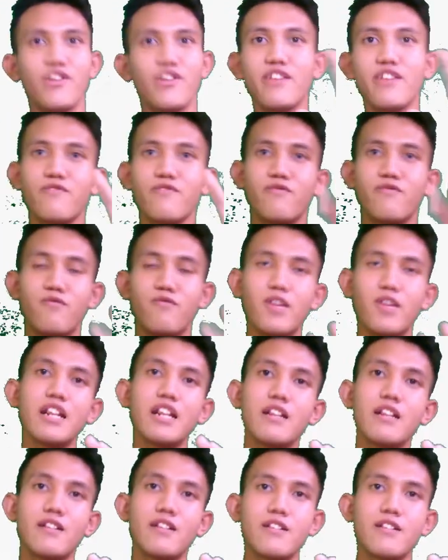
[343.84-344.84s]
For the fifth
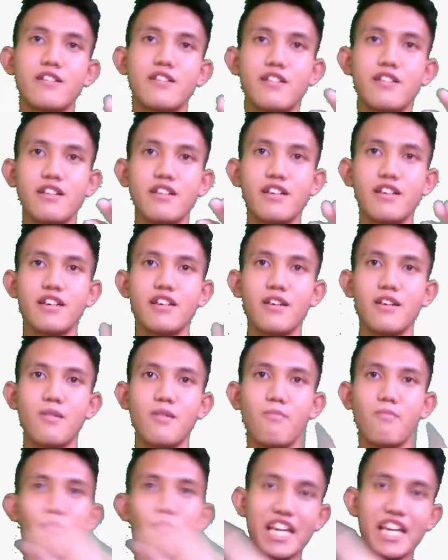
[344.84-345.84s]
one,
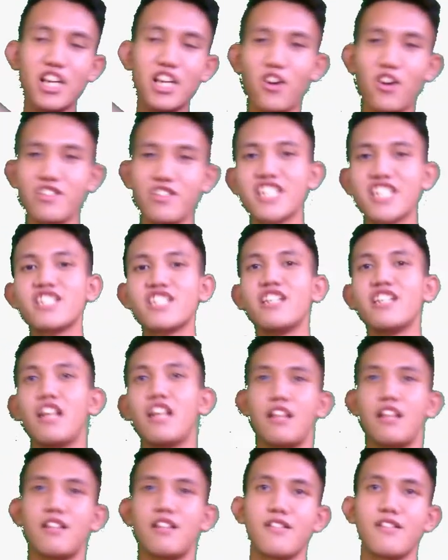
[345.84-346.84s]

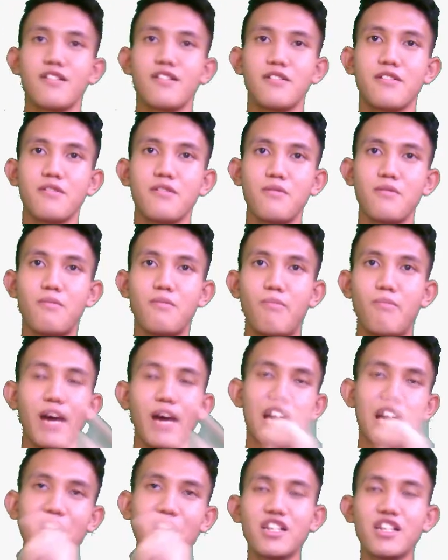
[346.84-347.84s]
biconditional.
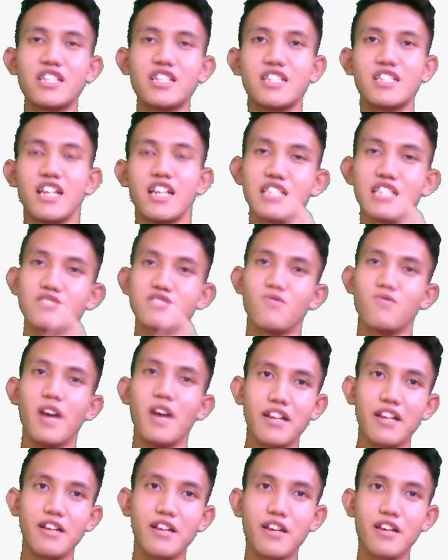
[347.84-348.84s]
Biconditional
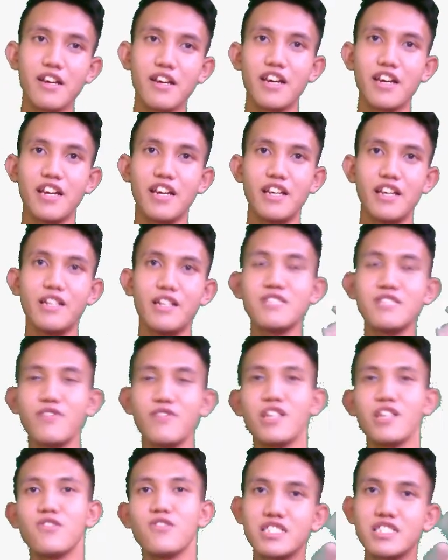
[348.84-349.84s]
is what?
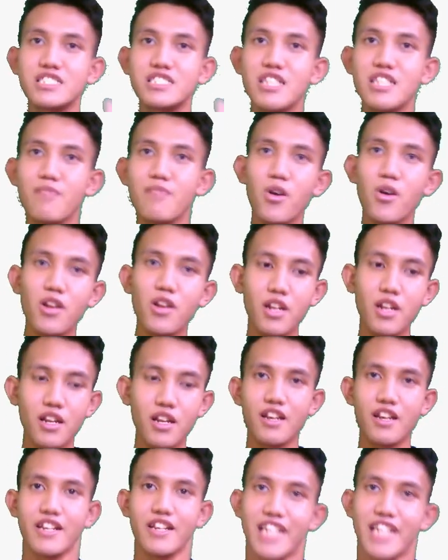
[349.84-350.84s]
We use the
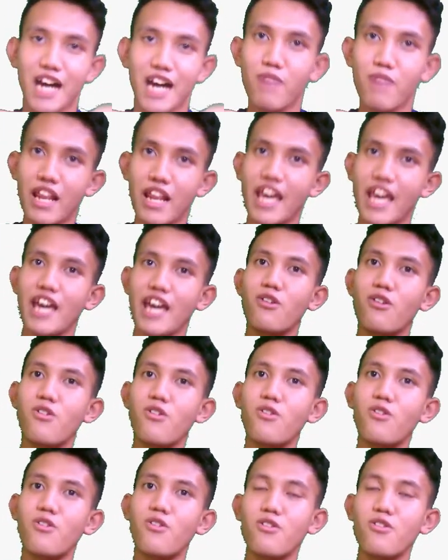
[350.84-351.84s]
symbol double
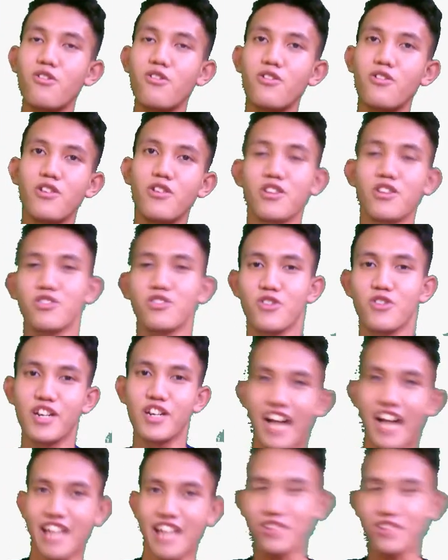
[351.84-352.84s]
arrow
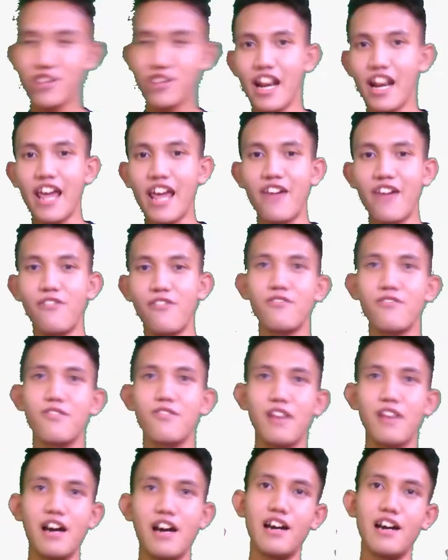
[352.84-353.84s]
to the right, to the
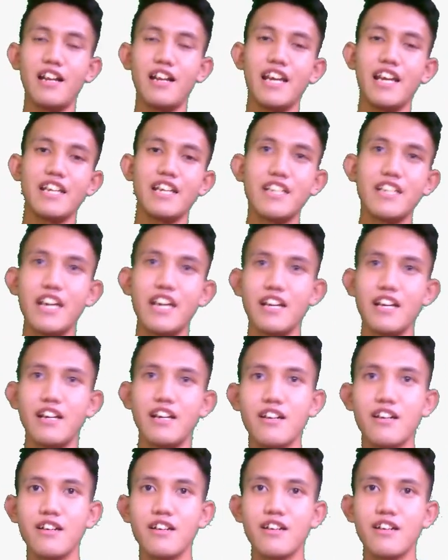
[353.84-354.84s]
left, like
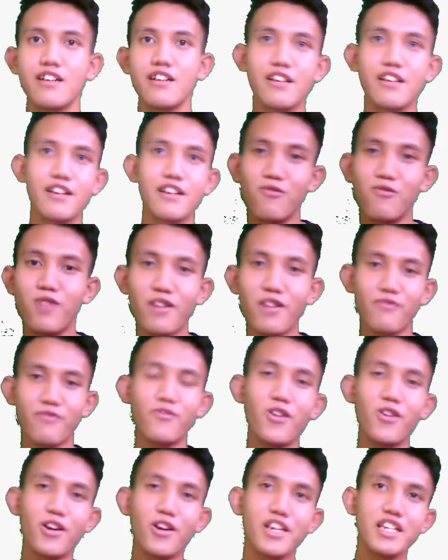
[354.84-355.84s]
that. And the
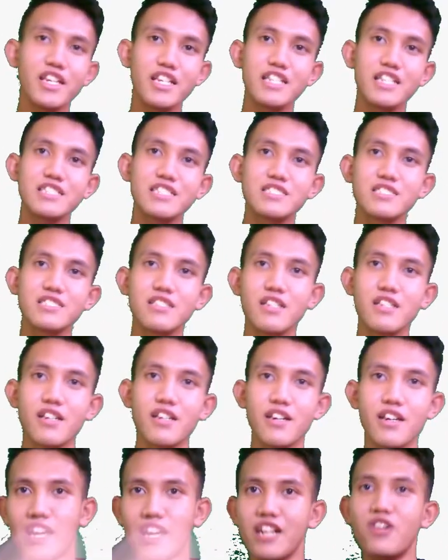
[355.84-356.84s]
word for it is
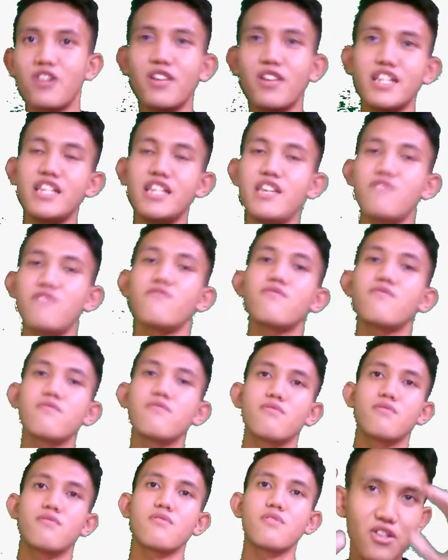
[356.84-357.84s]
if and only
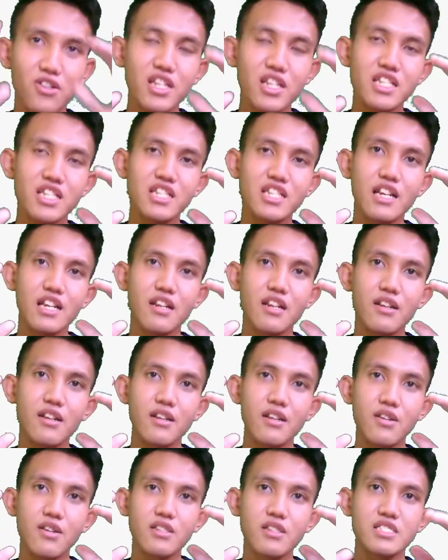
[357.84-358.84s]
if.
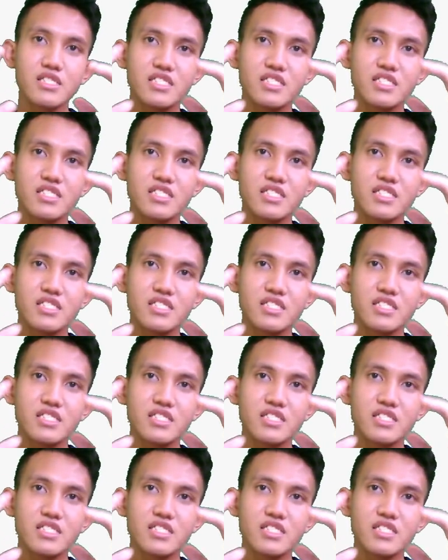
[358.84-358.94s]
Biconditional,